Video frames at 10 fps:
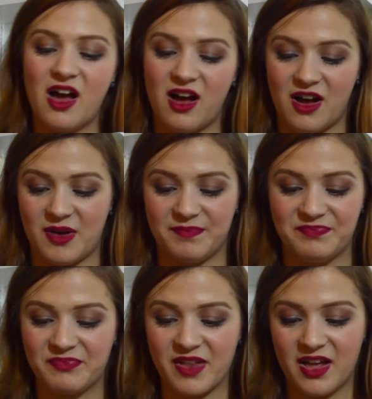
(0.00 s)
Um,
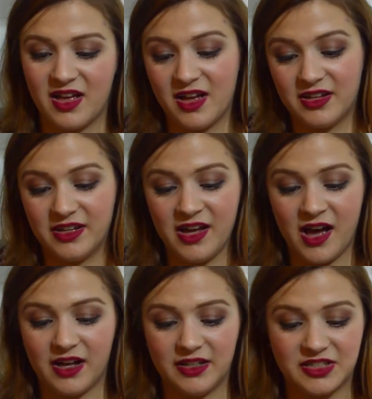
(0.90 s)

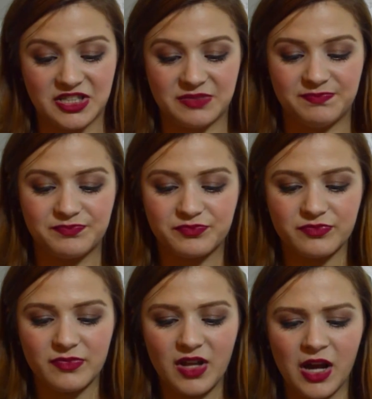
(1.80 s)
yeah, it's,
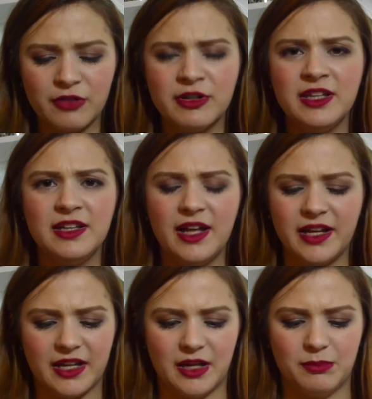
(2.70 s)
I really
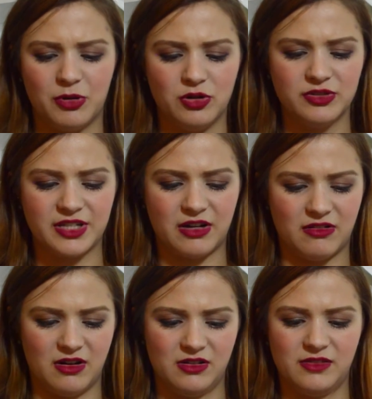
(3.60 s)
like it. It pulls
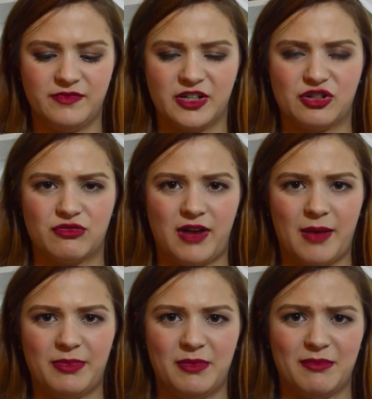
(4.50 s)
out all of the
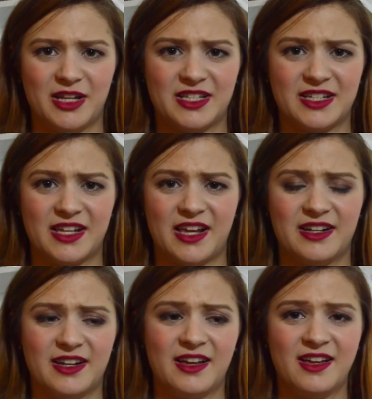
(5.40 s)
crap in my
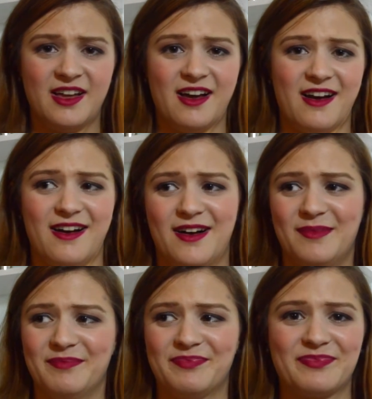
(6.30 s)
skin.
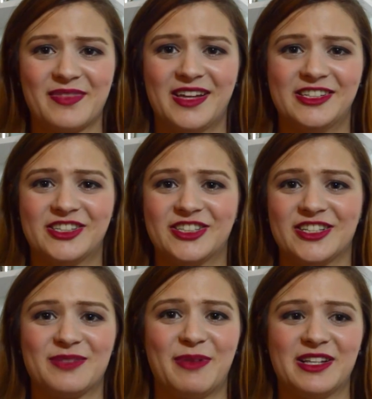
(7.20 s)
Um, it's
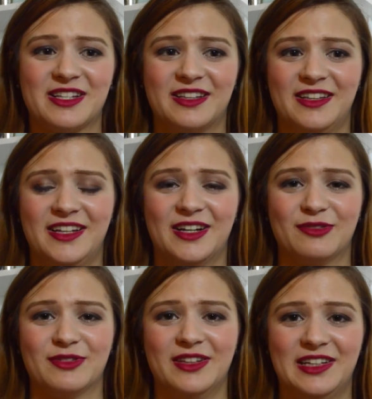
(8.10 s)
just basically
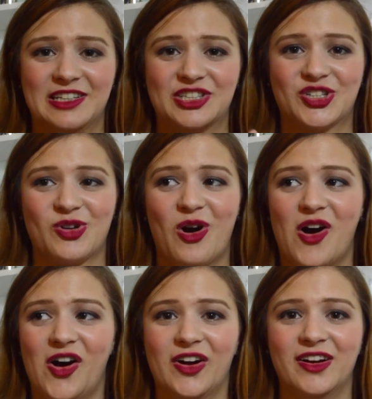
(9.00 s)
a really
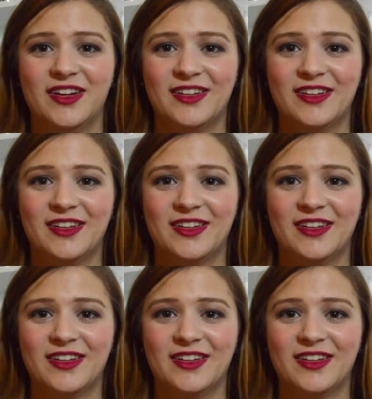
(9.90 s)
strong,